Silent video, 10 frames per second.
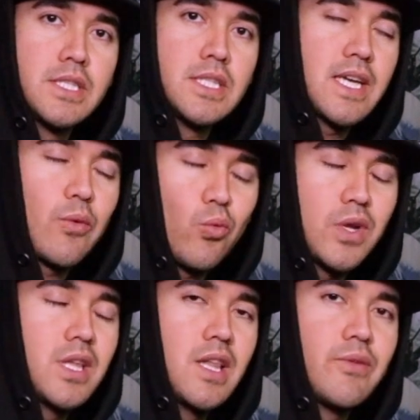lenses. I
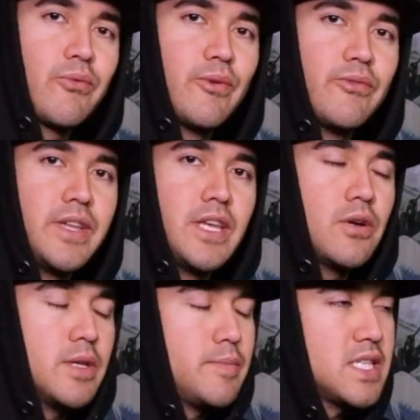really love them for
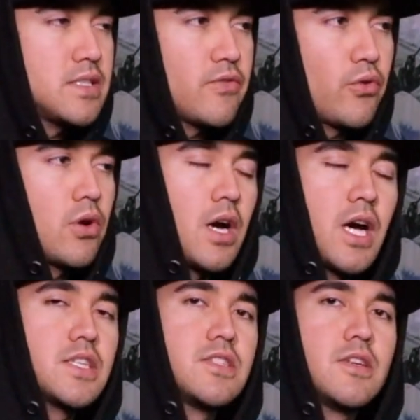video. It makes for
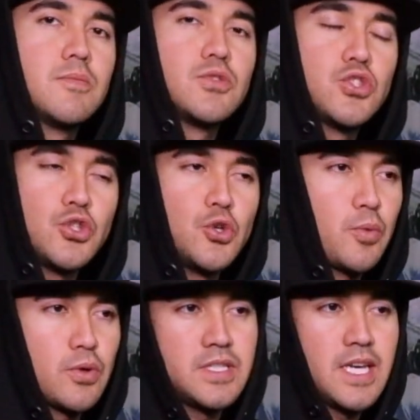awesome,
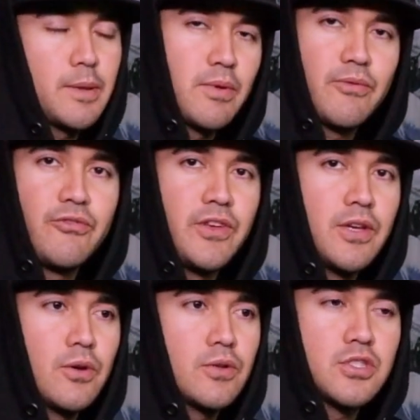super depth of
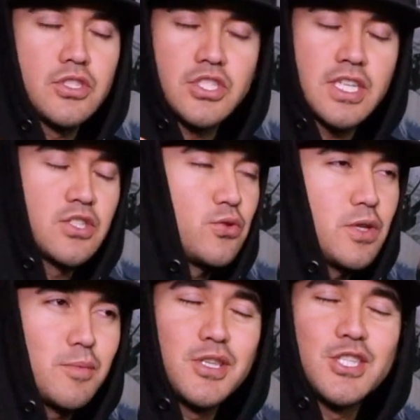field, just
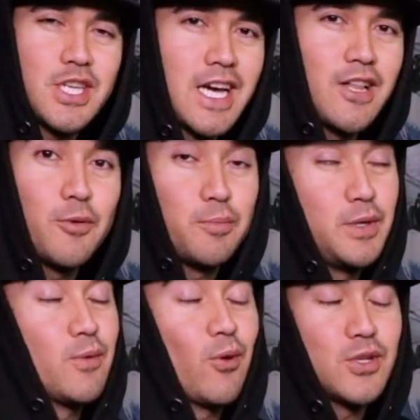extremely shallow
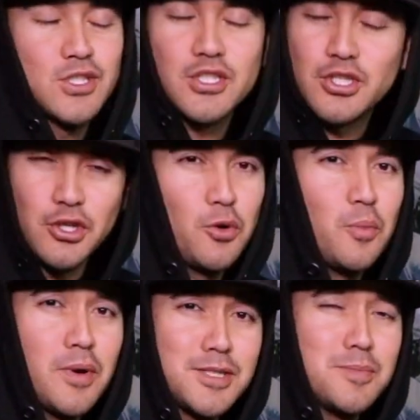B-roll. It's just so
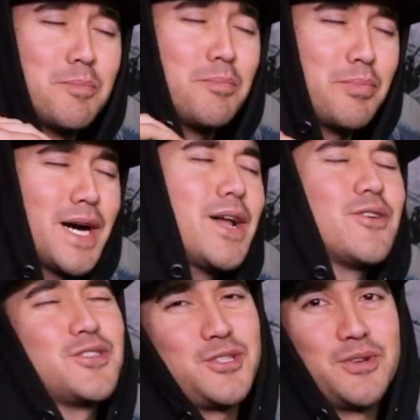much
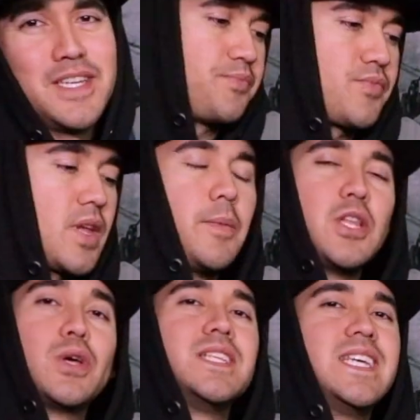butter to it. But
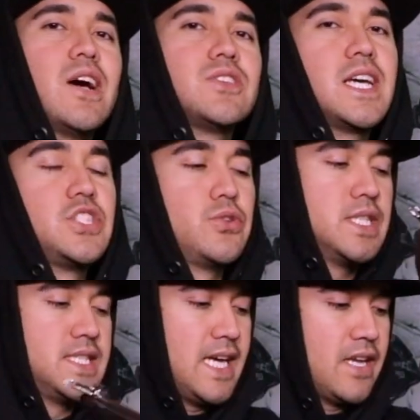the only downside to it
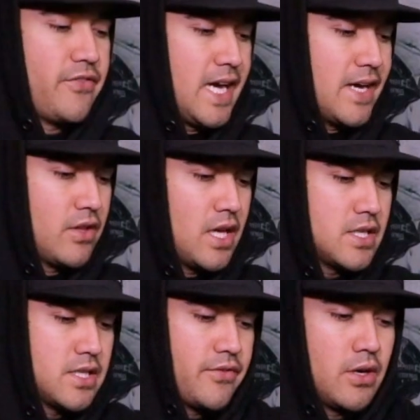is that if I have a lot
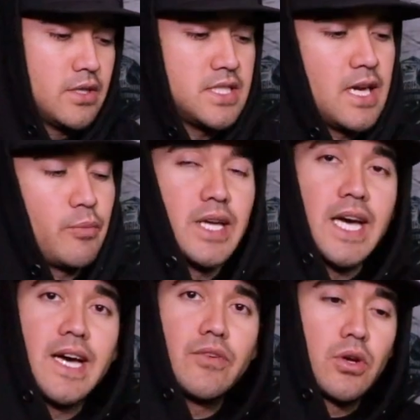of stuff here on top, we
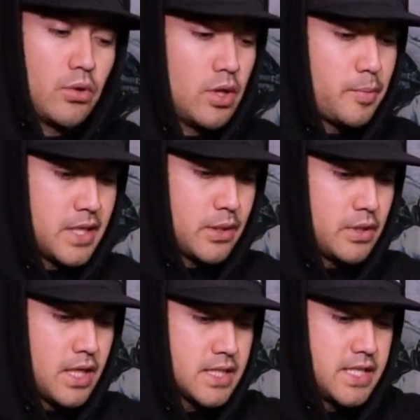have a gorilla pod that
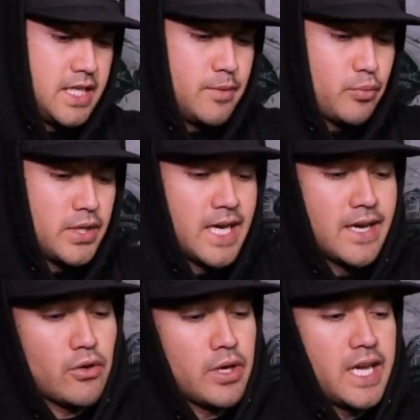we like to keep. We
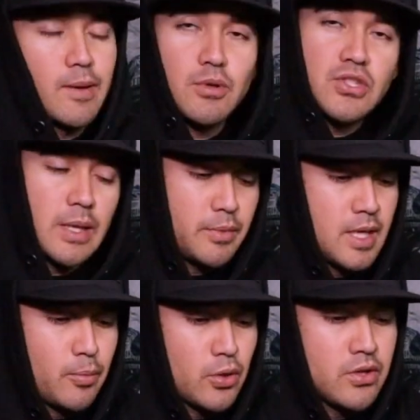have our camera strap and a
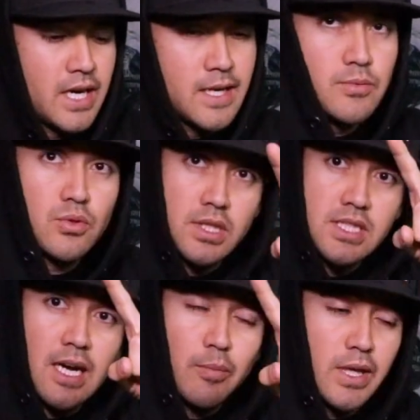couple other items with the
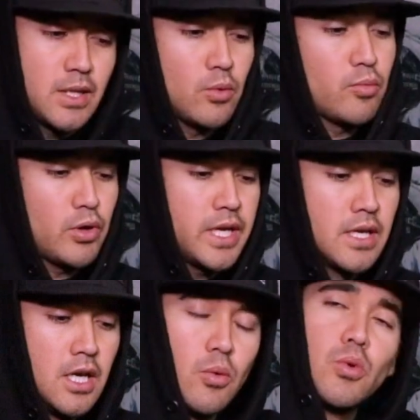top light that we'll bring.
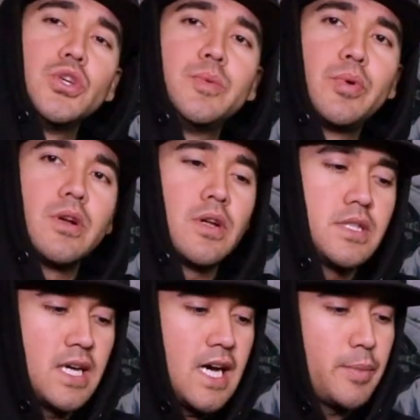We'll usually put it
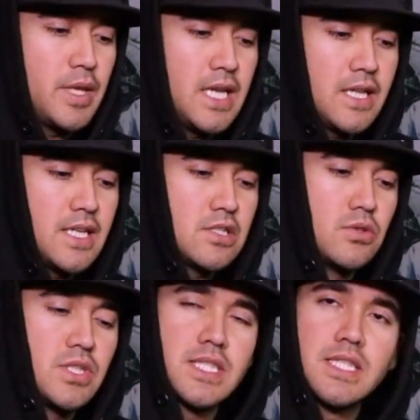on top, and now that it's
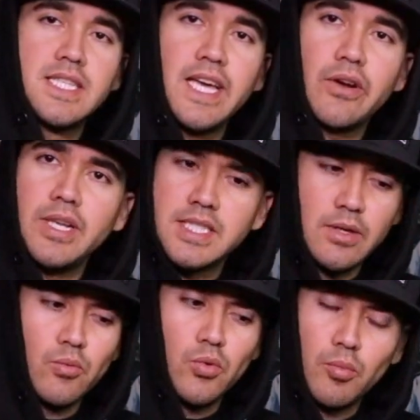losing its integrity, it's
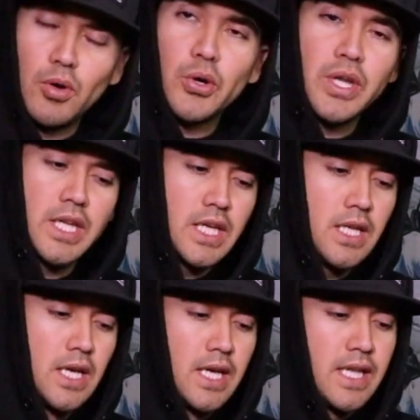getting real broken in,